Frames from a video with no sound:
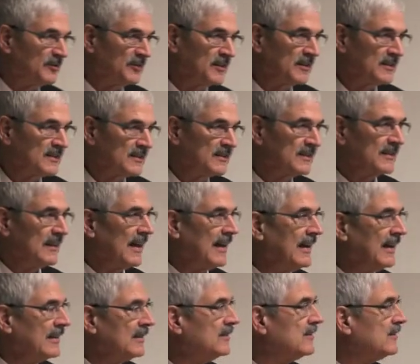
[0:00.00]
the first
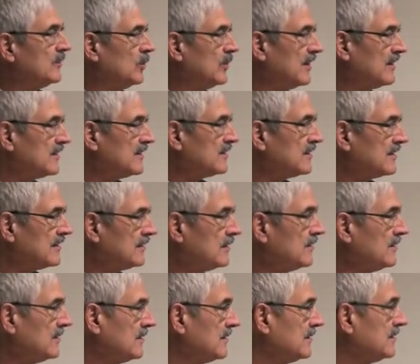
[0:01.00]
slide was
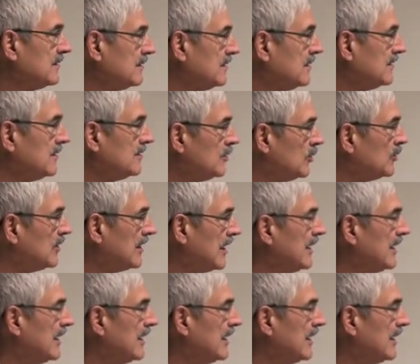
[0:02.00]
you